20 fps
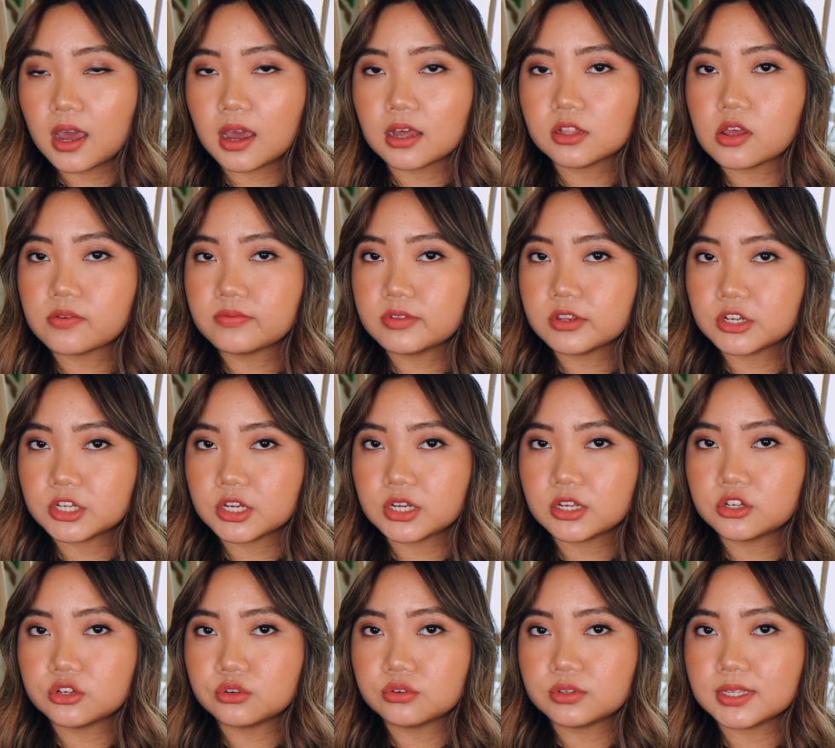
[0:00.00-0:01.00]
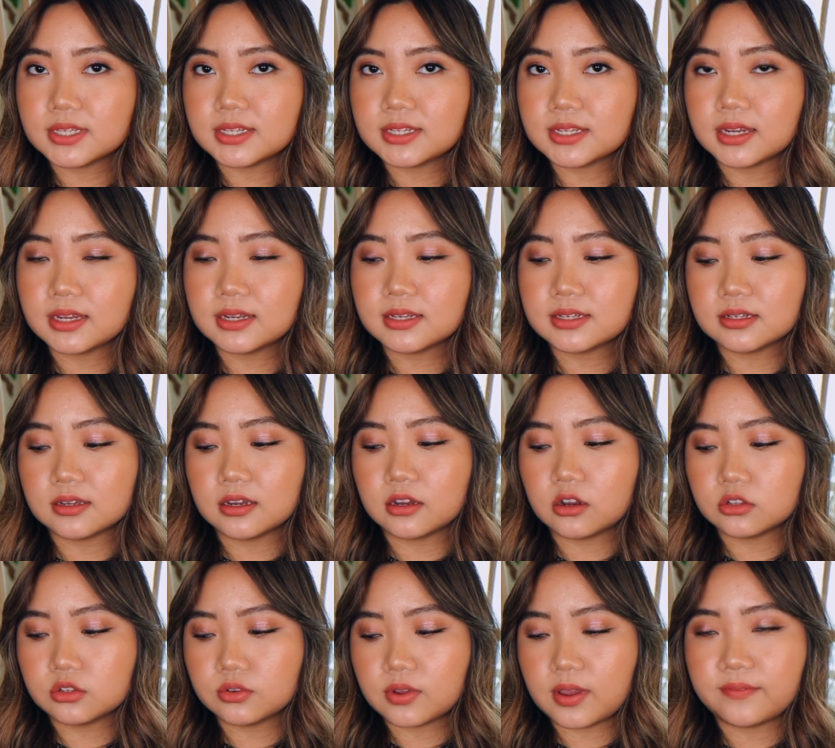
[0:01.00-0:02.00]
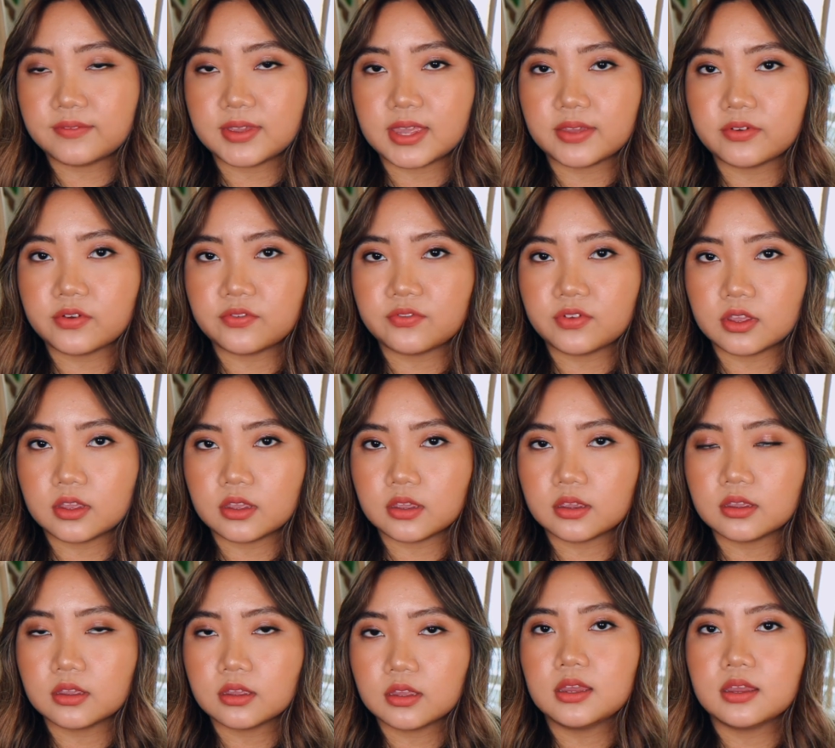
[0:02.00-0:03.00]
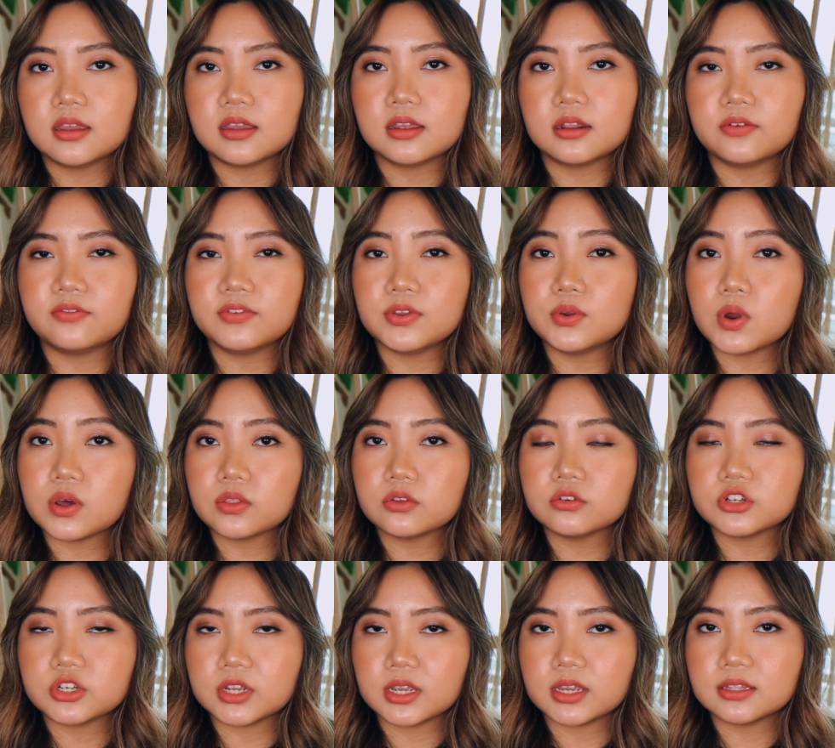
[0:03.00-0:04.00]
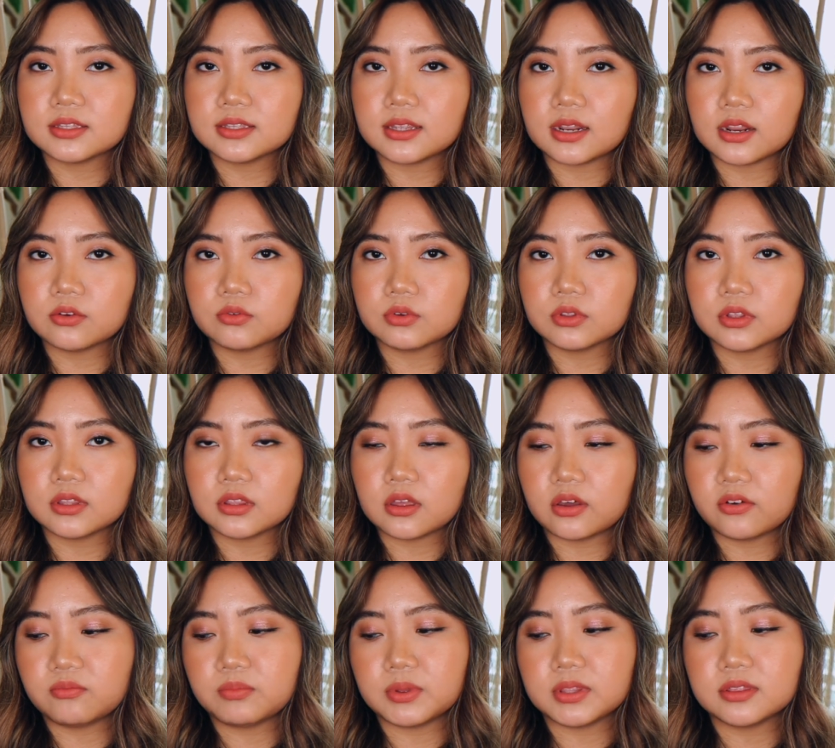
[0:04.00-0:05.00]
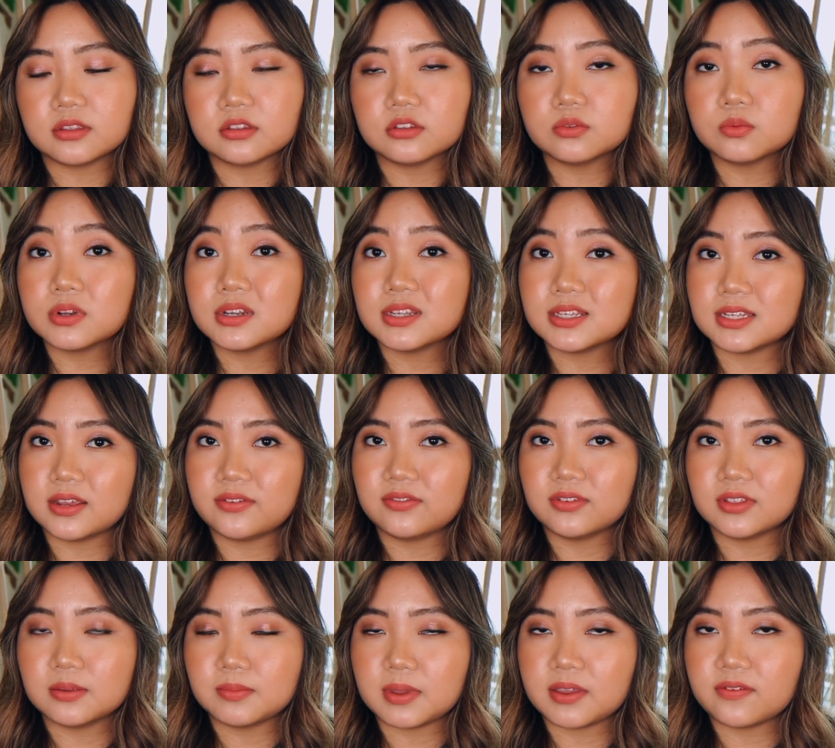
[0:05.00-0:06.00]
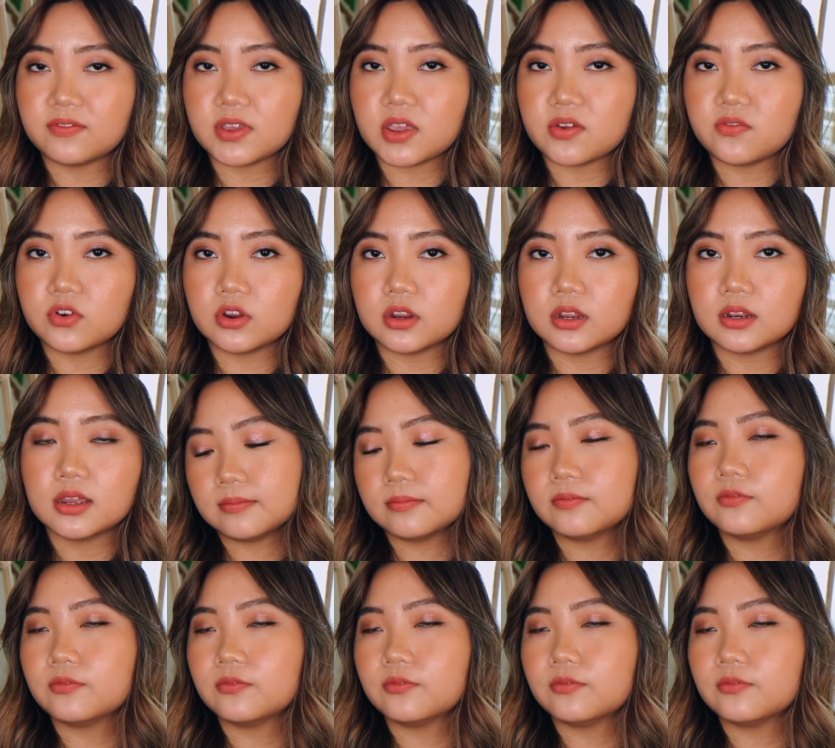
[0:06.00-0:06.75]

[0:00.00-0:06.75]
I love the shade Juicy Date. I also have Give a Fig and a few other shades that I really love, but this one is definitely my favorite.